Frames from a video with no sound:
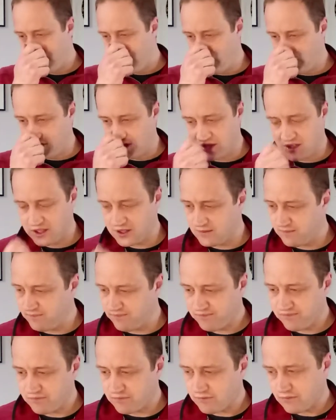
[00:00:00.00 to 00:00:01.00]
Moses
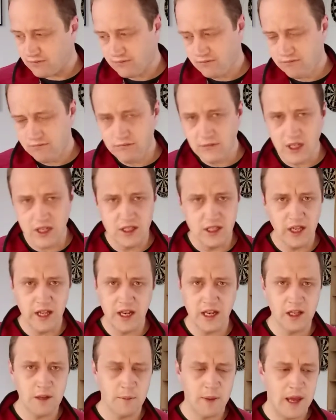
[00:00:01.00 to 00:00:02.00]
is
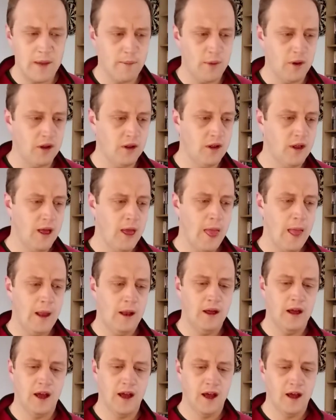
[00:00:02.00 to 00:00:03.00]
leading the people
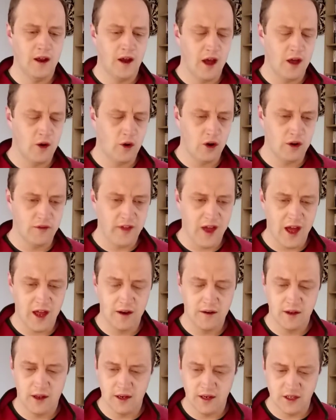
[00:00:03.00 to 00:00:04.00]
uh, uh, and all of
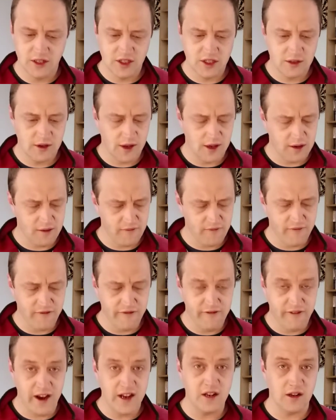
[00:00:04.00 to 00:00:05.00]
that, and he's a
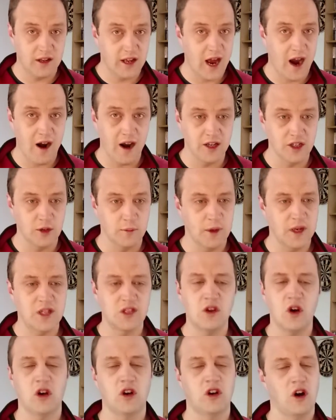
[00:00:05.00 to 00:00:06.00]
vital character, but
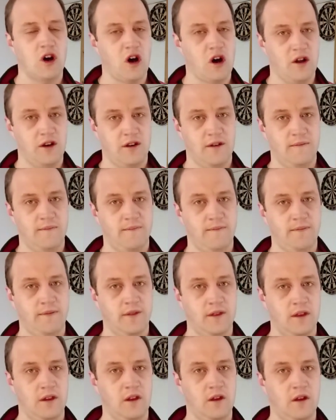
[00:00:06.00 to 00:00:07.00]
he's not God.
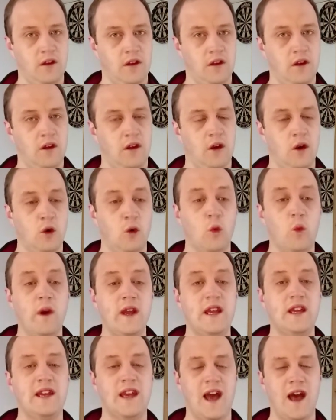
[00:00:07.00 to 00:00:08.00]

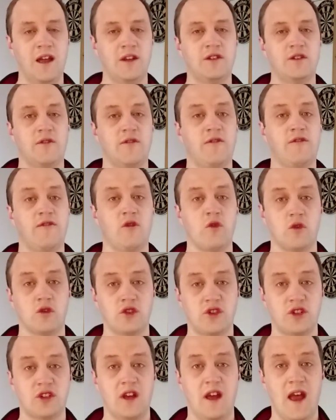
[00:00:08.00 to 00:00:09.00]
We can't
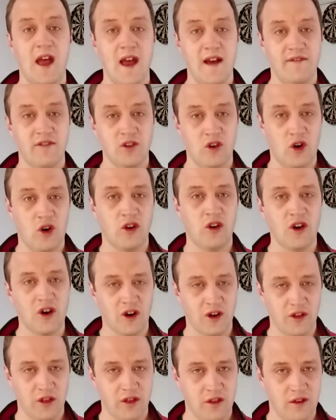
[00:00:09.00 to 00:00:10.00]
force heaven on
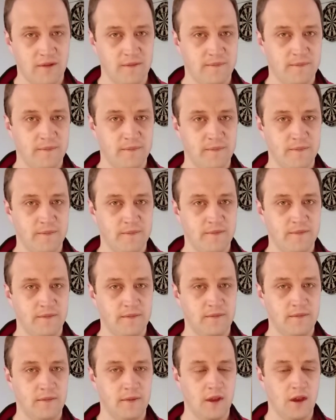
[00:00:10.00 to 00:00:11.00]
earth.
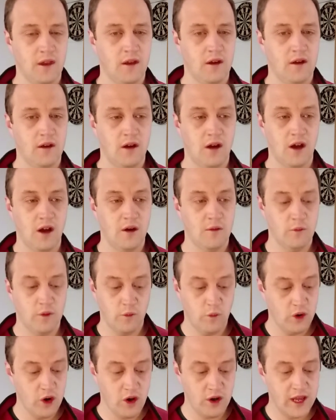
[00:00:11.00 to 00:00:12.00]
Uh,
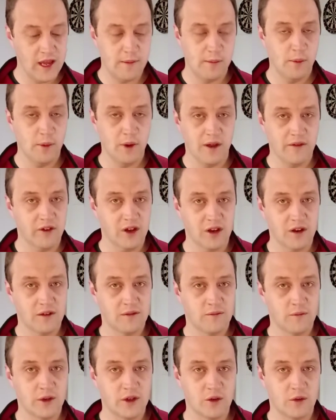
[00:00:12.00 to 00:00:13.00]
we're not capable of it.
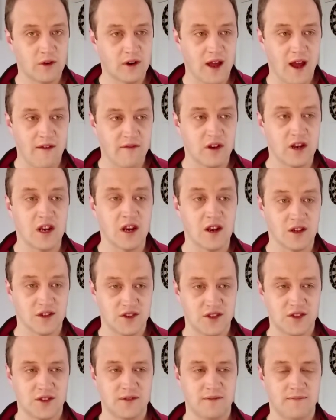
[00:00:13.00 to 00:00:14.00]
We don't have it in
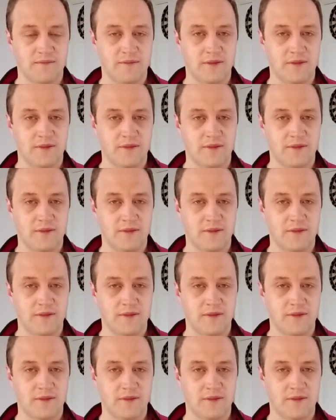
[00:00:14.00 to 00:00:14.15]
us.